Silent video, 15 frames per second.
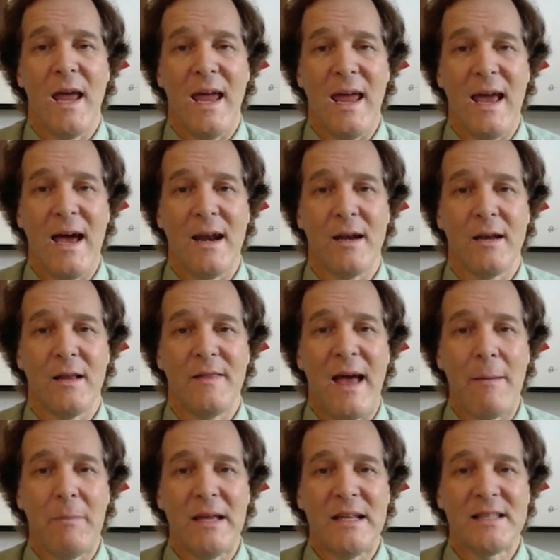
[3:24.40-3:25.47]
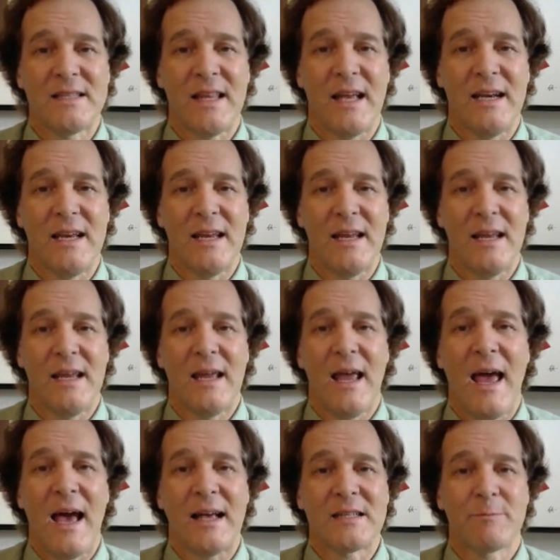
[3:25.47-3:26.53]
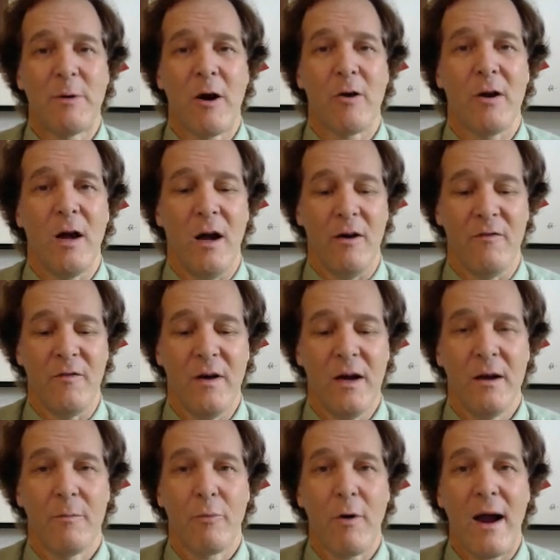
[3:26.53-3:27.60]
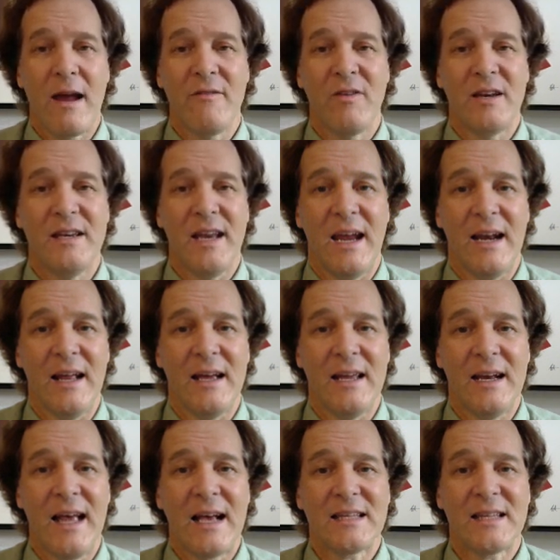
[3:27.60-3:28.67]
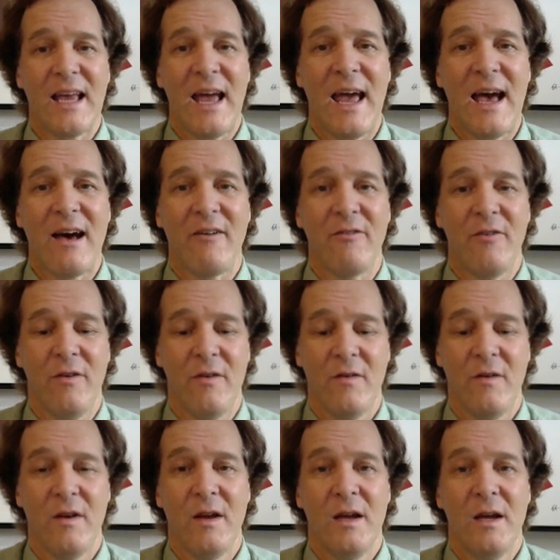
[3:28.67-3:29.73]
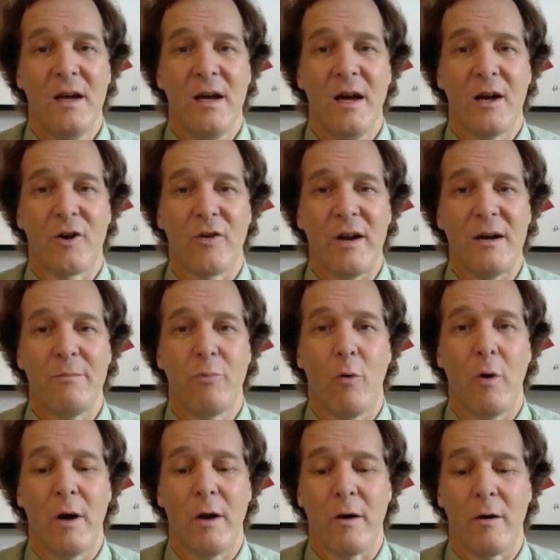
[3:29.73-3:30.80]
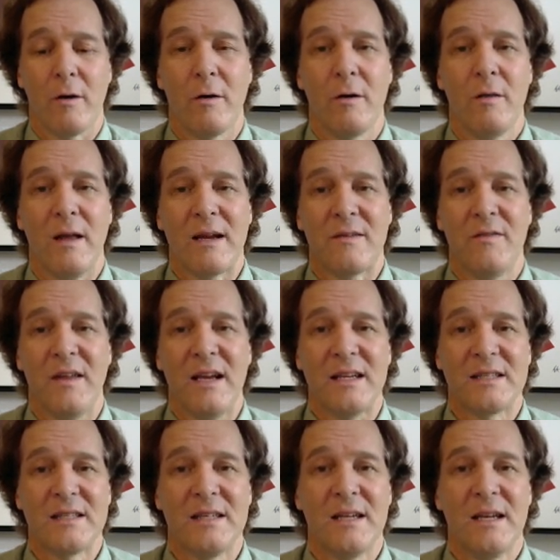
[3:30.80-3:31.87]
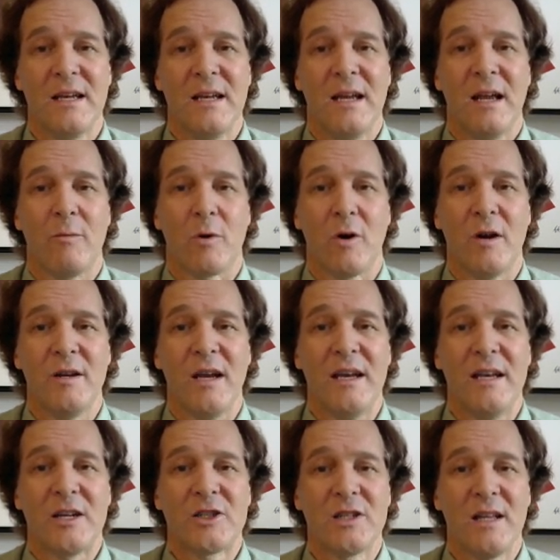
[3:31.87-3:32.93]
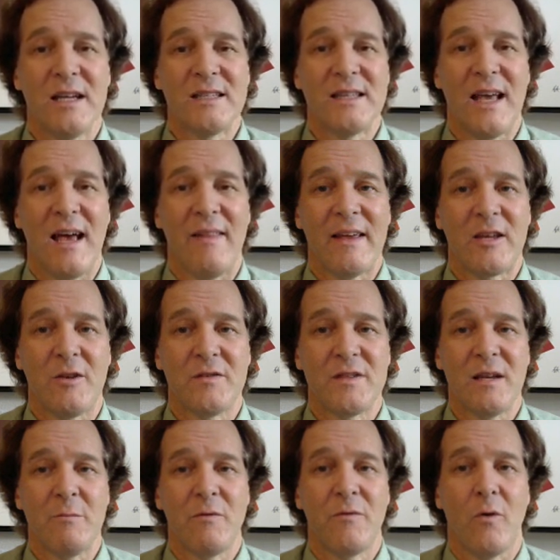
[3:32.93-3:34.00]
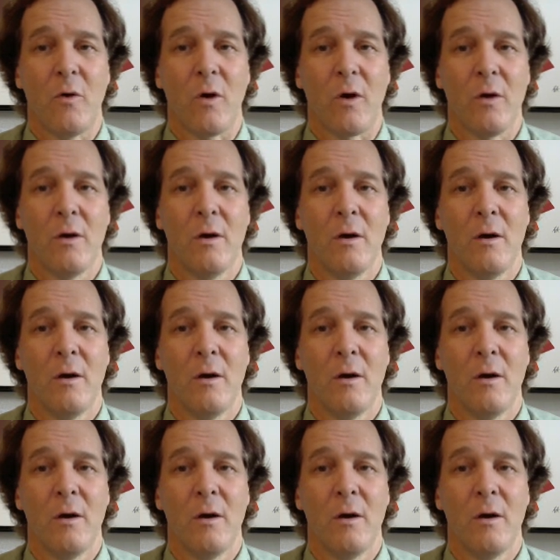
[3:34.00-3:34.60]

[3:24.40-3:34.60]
And that means that as part of private data, it has to have a grid pointer like this. And we're going to initialize that like you've seen before.